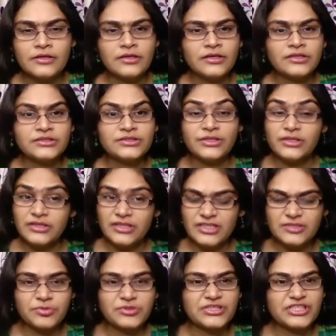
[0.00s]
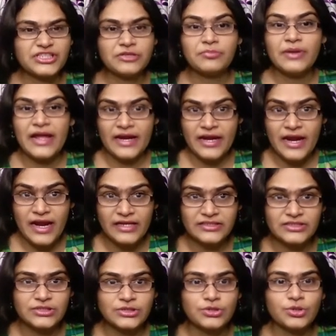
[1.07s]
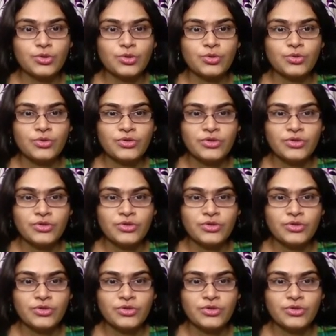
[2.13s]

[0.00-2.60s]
So in this position, black has to go